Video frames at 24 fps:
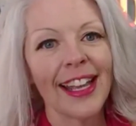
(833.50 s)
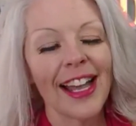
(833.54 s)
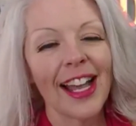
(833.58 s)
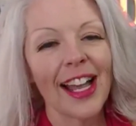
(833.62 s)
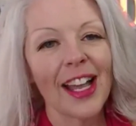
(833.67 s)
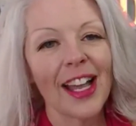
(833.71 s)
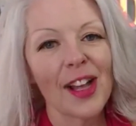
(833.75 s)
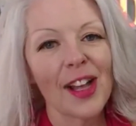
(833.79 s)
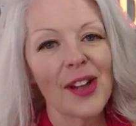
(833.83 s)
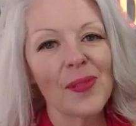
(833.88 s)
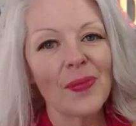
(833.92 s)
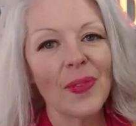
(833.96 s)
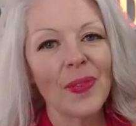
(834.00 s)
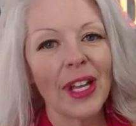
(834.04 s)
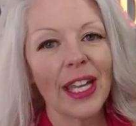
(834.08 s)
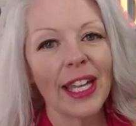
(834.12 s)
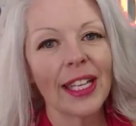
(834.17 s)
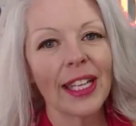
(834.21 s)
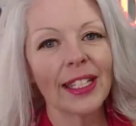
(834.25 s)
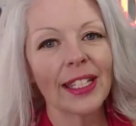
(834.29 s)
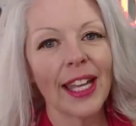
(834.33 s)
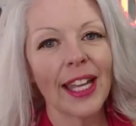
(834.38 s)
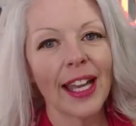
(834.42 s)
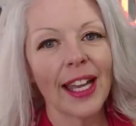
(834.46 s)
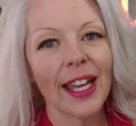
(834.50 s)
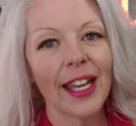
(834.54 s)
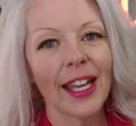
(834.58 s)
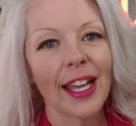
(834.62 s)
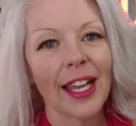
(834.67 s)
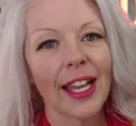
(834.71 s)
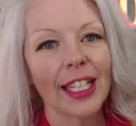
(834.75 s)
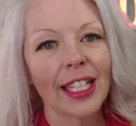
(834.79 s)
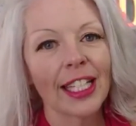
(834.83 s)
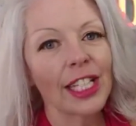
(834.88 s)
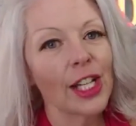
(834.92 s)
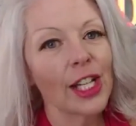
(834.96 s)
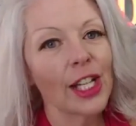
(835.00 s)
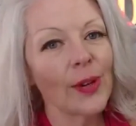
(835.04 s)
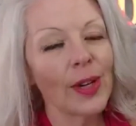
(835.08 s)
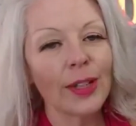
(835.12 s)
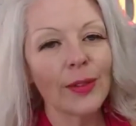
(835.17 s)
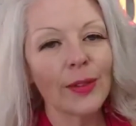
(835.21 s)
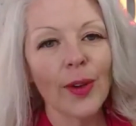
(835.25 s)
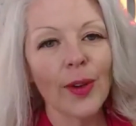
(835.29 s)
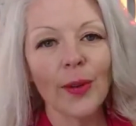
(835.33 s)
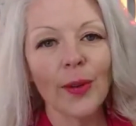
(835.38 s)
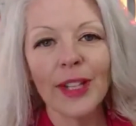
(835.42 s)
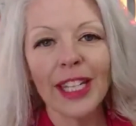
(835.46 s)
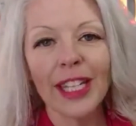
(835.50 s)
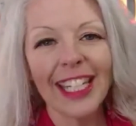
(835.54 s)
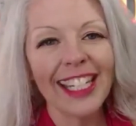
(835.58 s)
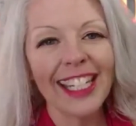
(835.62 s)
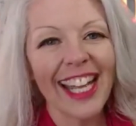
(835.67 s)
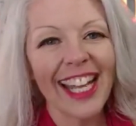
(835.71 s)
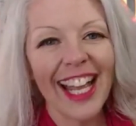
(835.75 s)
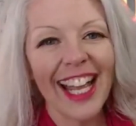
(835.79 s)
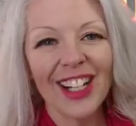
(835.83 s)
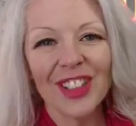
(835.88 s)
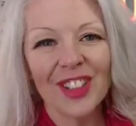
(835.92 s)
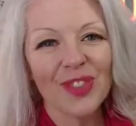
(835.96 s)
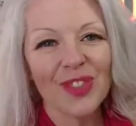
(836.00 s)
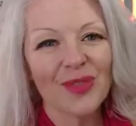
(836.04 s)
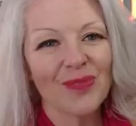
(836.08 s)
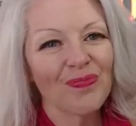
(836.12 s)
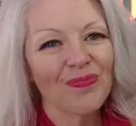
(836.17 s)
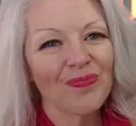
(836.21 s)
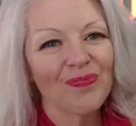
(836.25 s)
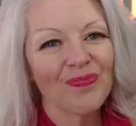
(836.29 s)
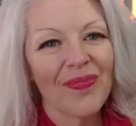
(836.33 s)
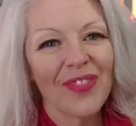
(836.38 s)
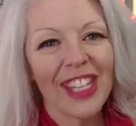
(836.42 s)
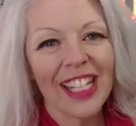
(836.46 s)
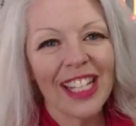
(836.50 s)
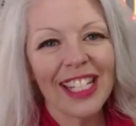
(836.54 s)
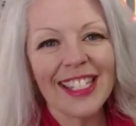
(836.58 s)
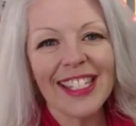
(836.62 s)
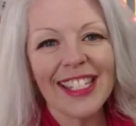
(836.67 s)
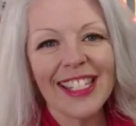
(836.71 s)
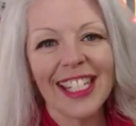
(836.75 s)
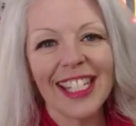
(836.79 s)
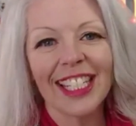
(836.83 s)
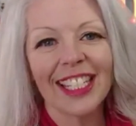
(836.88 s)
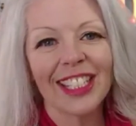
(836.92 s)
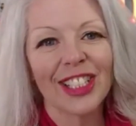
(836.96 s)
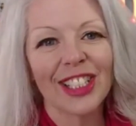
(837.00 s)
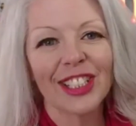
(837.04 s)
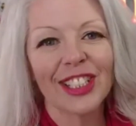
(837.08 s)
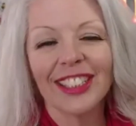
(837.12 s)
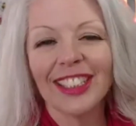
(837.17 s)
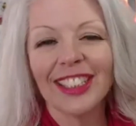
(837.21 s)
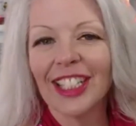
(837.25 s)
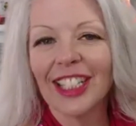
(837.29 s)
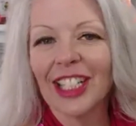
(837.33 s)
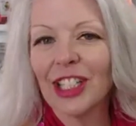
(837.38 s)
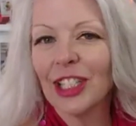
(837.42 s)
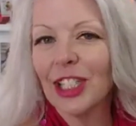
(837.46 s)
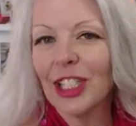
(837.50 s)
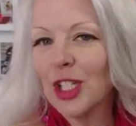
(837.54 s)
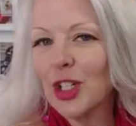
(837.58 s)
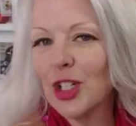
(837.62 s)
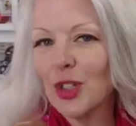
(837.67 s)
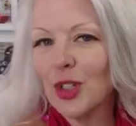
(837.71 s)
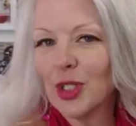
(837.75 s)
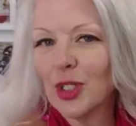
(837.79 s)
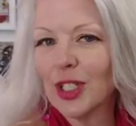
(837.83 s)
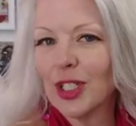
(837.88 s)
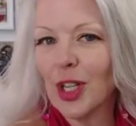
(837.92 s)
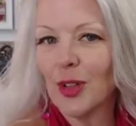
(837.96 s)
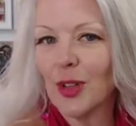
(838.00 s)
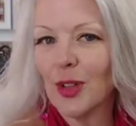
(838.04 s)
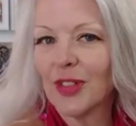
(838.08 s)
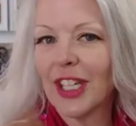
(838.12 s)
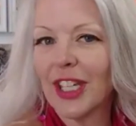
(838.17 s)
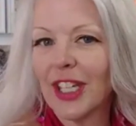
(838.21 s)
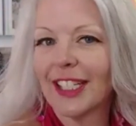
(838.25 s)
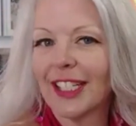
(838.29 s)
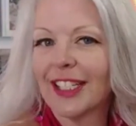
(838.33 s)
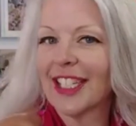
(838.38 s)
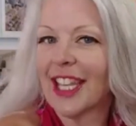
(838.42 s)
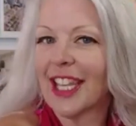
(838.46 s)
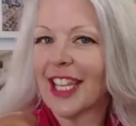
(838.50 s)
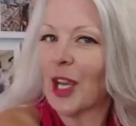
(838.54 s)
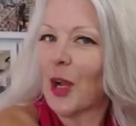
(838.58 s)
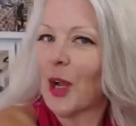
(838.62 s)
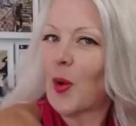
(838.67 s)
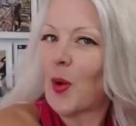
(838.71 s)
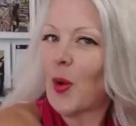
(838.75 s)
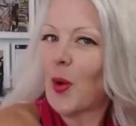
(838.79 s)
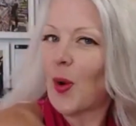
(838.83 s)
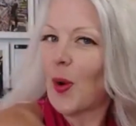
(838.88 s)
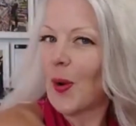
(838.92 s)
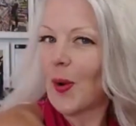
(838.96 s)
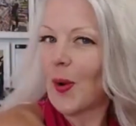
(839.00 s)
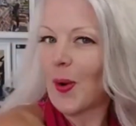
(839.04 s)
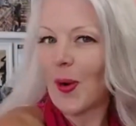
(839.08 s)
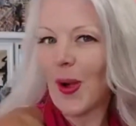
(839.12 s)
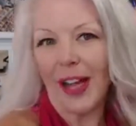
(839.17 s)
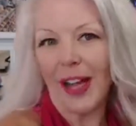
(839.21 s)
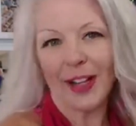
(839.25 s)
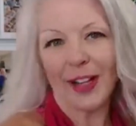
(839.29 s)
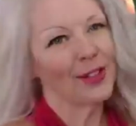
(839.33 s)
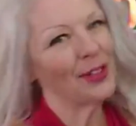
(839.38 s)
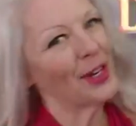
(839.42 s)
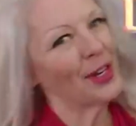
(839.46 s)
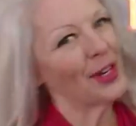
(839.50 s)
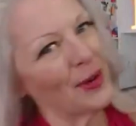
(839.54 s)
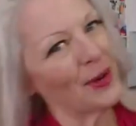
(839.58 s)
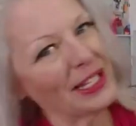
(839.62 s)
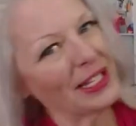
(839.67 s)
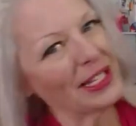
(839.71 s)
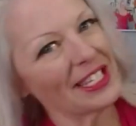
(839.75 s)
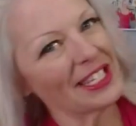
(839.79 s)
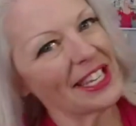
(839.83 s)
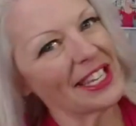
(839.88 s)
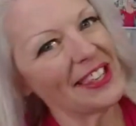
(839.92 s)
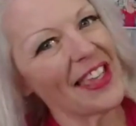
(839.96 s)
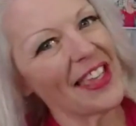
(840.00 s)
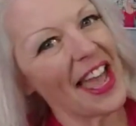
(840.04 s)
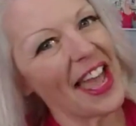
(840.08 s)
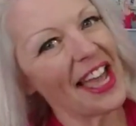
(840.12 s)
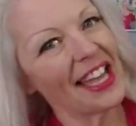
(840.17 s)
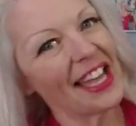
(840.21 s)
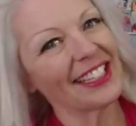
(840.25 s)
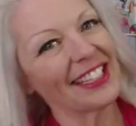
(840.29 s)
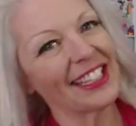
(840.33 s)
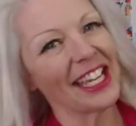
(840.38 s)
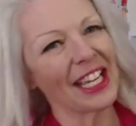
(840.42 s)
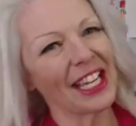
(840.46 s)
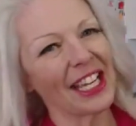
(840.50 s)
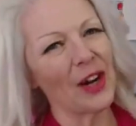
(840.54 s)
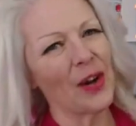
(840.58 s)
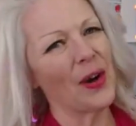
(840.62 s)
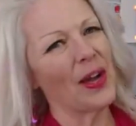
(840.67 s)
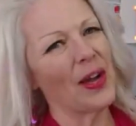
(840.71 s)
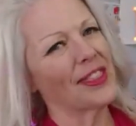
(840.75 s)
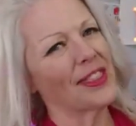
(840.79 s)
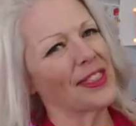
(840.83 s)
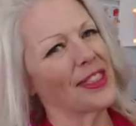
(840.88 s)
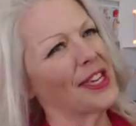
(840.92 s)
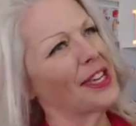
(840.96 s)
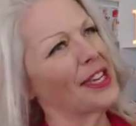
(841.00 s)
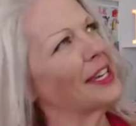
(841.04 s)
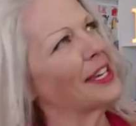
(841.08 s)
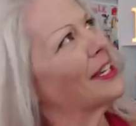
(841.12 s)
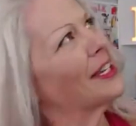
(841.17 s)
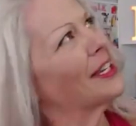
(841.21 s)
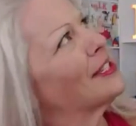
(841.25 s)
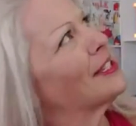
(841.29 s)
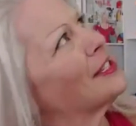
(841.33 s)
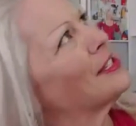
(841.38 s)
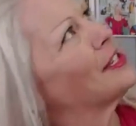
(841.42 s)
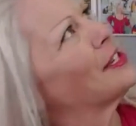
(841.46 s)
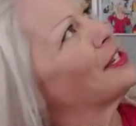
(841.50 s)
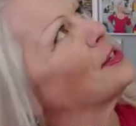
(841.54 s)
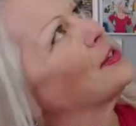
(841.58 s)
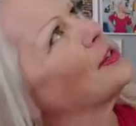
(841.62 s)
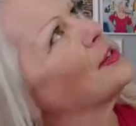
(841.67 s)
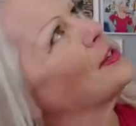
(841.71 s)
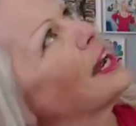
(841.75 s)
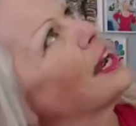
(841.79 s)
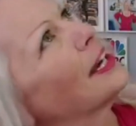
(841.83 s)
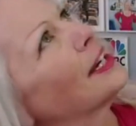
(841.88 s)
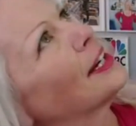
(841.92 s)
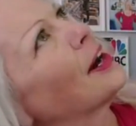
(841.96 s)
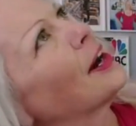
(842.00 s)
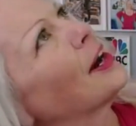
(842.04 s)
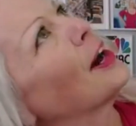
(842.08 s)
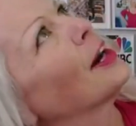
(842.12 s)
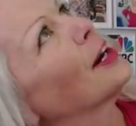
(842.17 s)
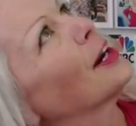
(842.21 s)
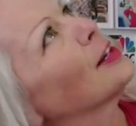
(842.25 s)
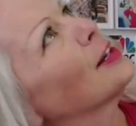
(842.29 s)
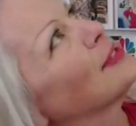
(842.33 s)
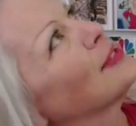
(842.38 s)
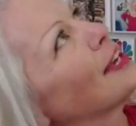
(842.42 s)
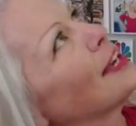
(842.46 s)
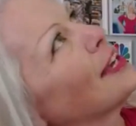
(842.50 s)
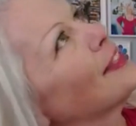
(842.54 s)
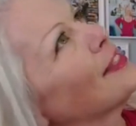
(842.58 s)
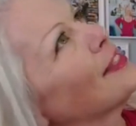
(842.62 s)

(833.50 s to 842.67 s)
And you know what? When we eat out, things get a little loose, don't they? It's like, ooh, I don't know what's in that. Like, oh, I think it's 2 net carbs. I